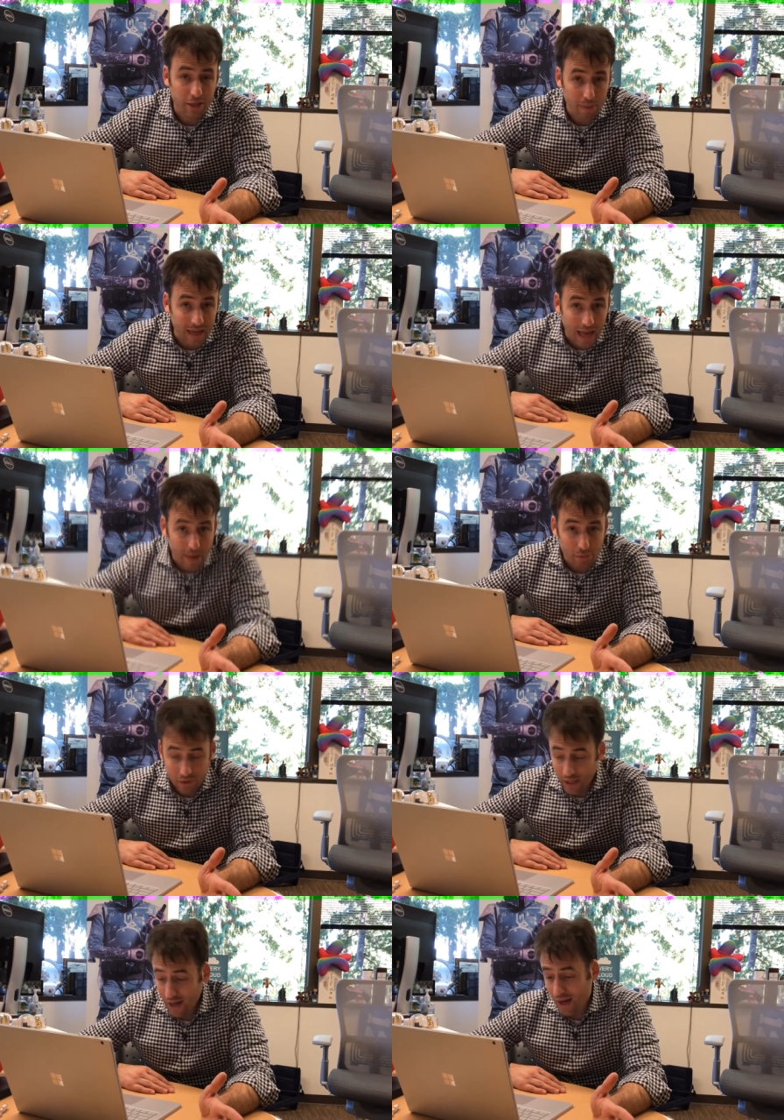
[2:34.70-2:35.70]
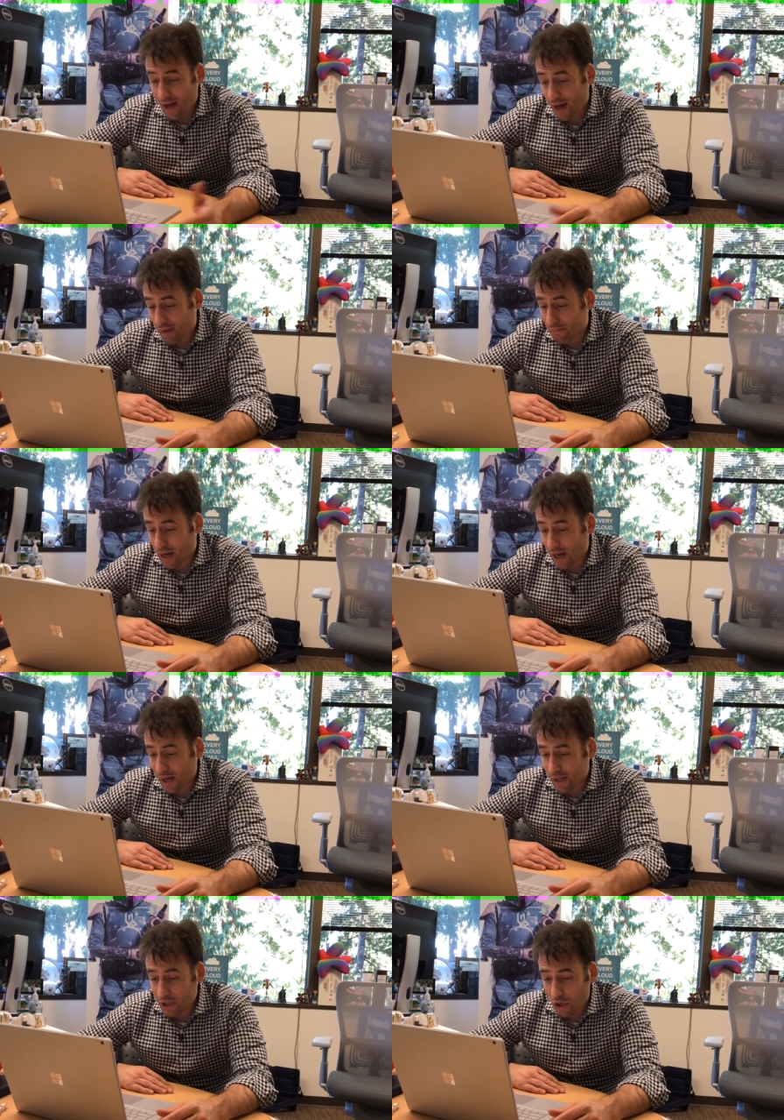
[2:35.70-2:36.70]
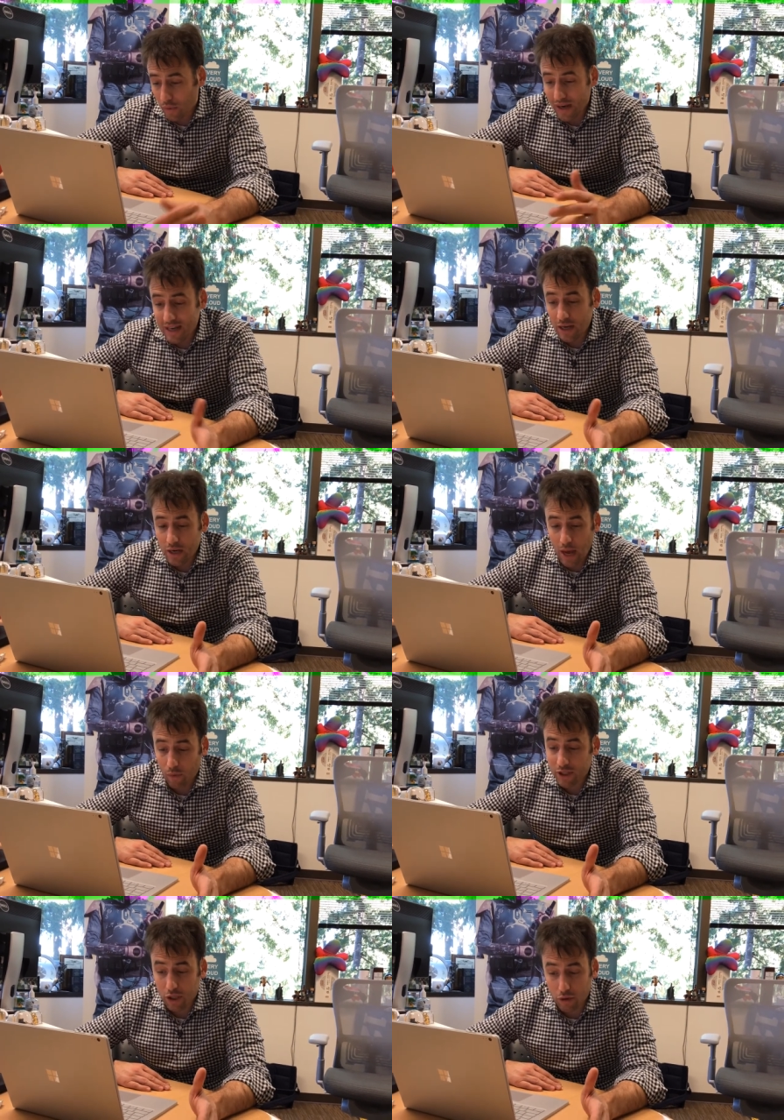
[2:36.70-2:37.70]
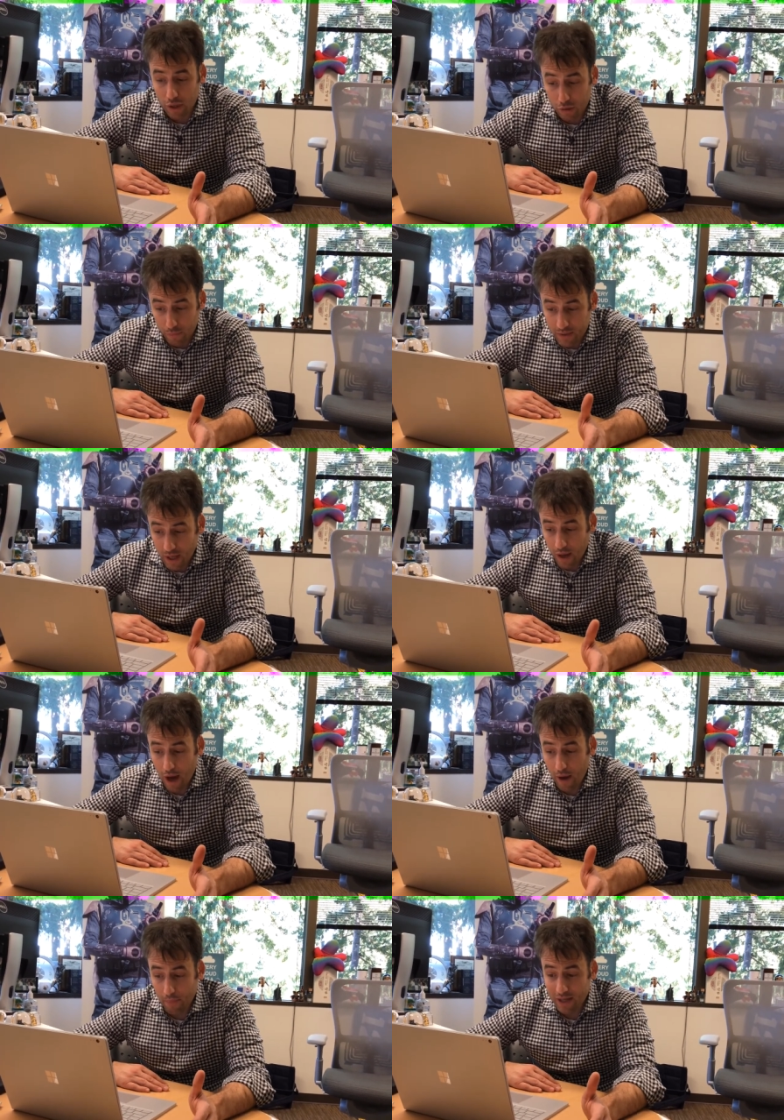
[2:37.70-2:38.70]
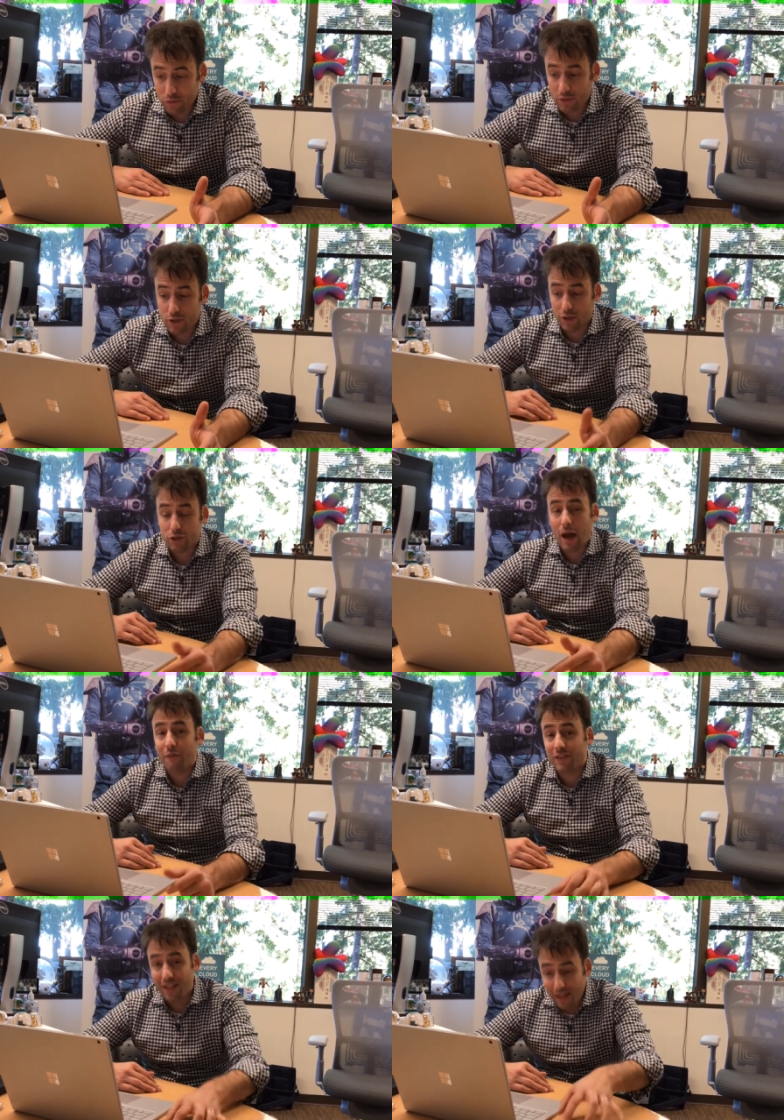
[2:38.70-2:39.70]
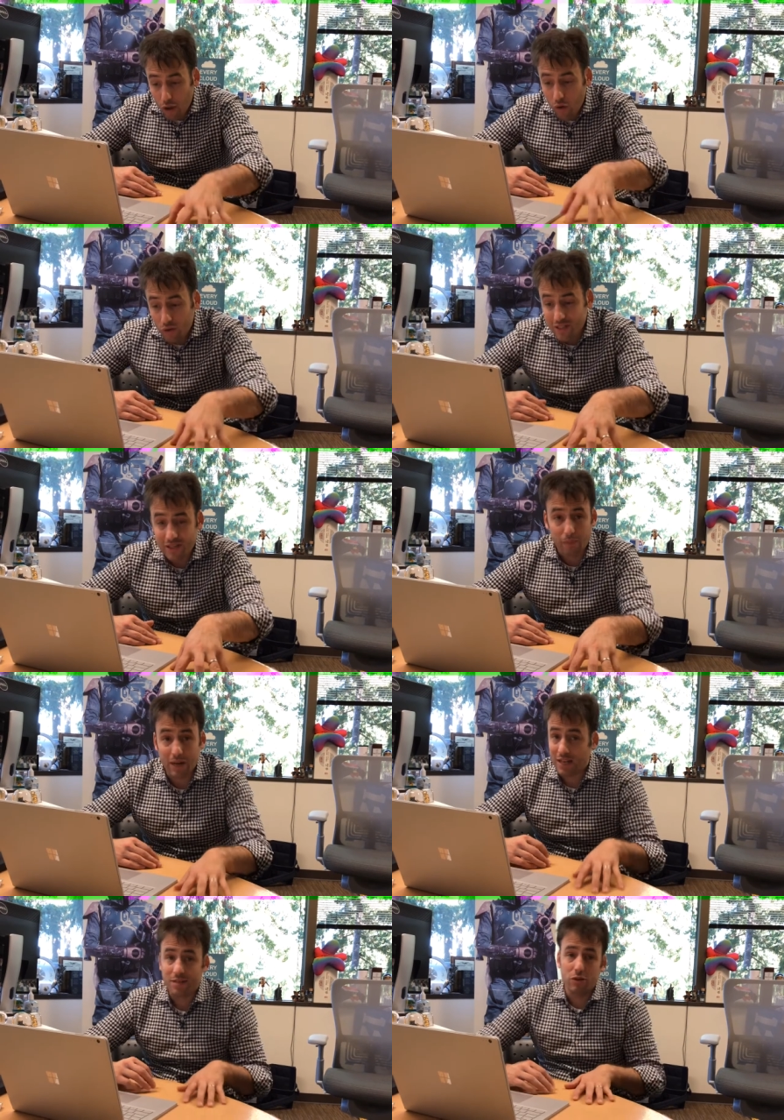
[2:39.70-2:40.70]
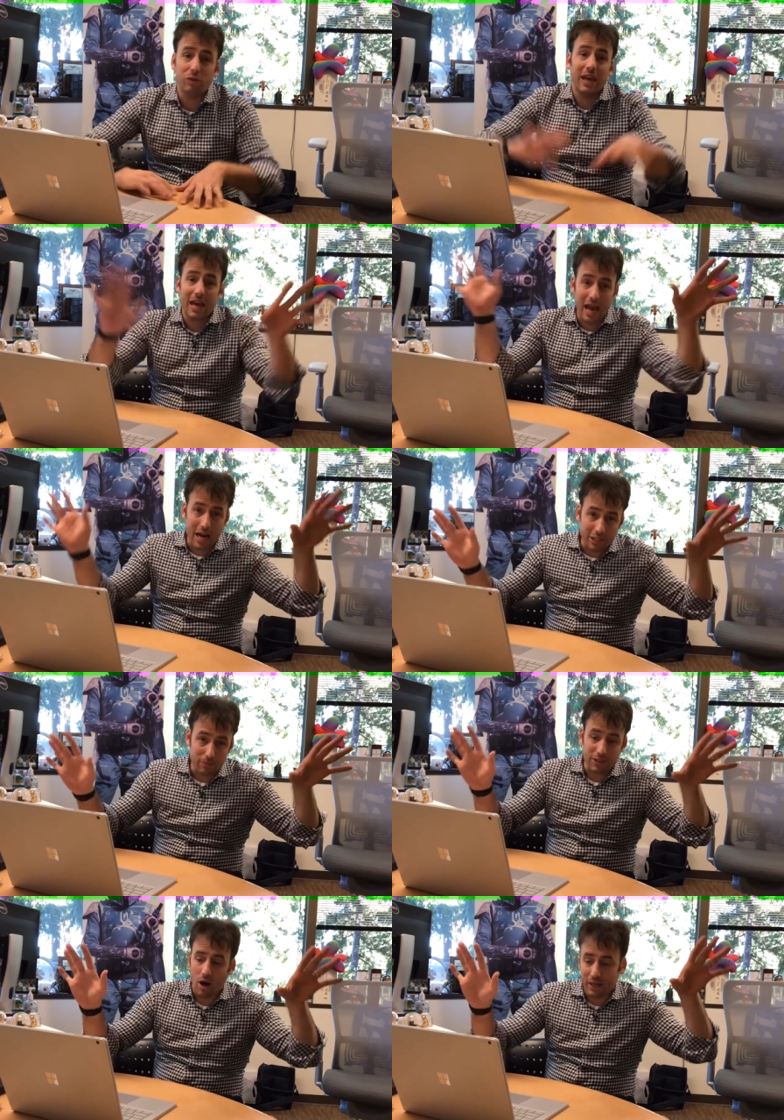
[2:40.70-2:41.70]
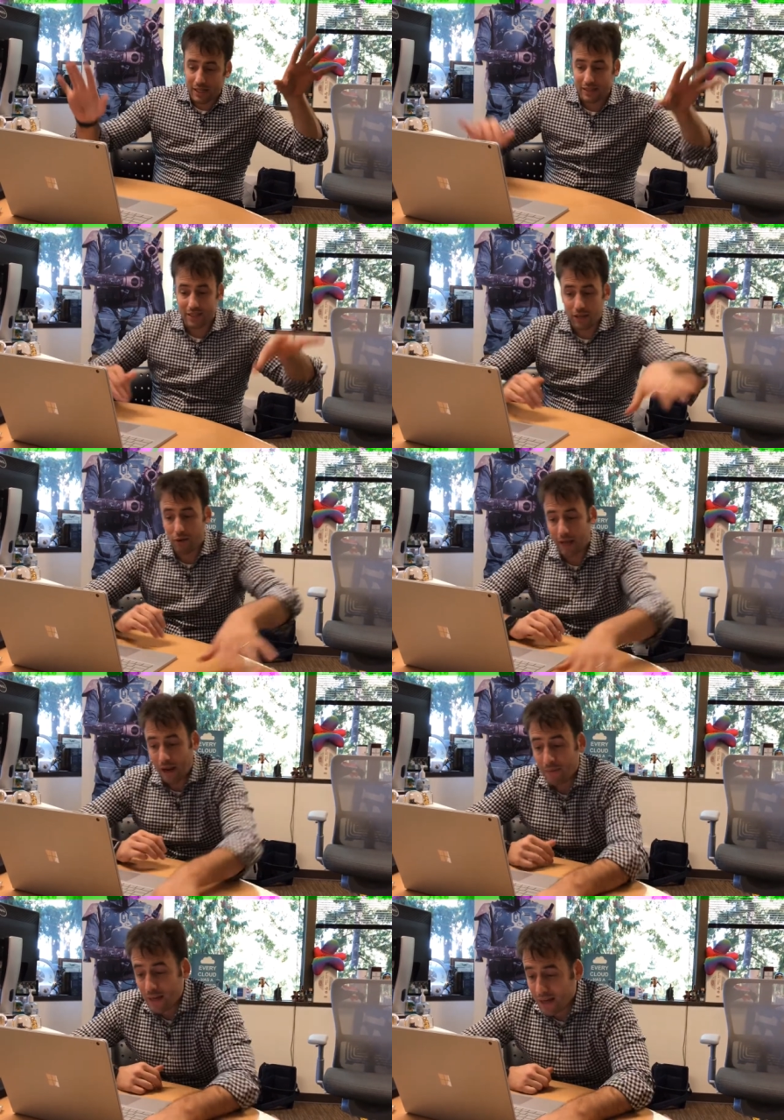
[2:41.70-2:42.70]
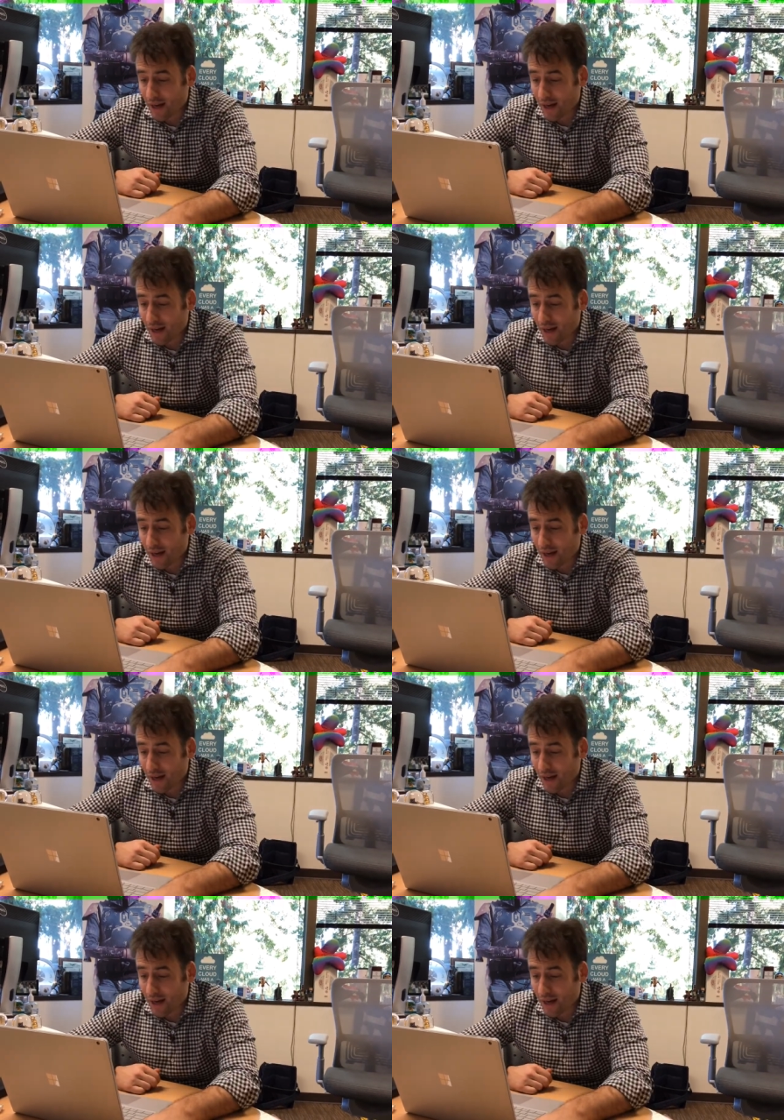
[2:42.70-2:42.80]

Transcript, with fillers: to be enabled. Um, uh, you know, network security groups uh, must restrict traffic to local subnets, so you can't actually be talking out to the internet.